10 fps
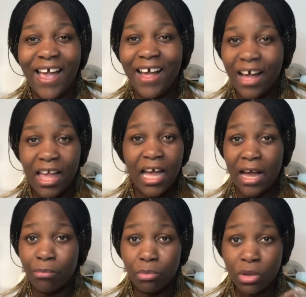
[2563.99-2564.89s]
I
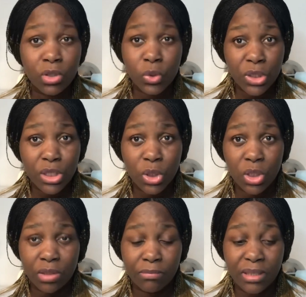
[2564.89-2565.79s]
am born to
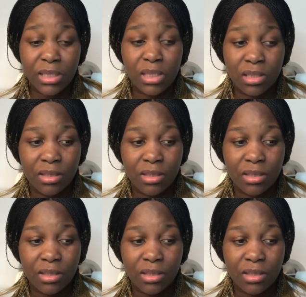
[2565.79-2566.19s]
teach, but